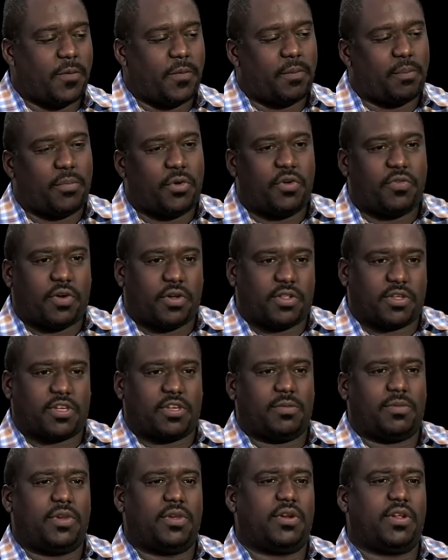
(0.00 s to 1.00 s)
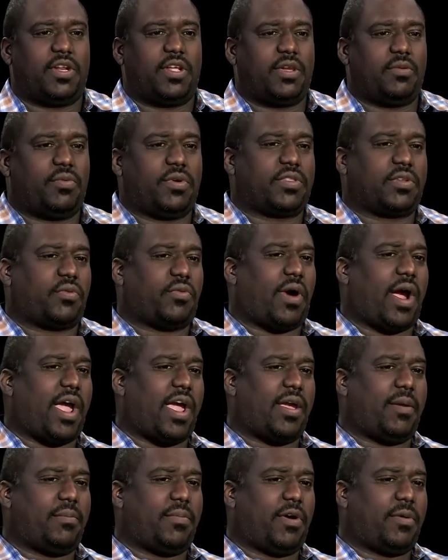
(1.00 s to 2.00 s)
move on the community the
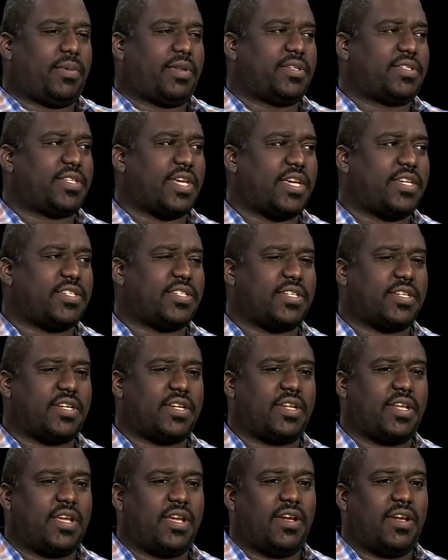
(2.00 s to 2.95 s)
riot mobilization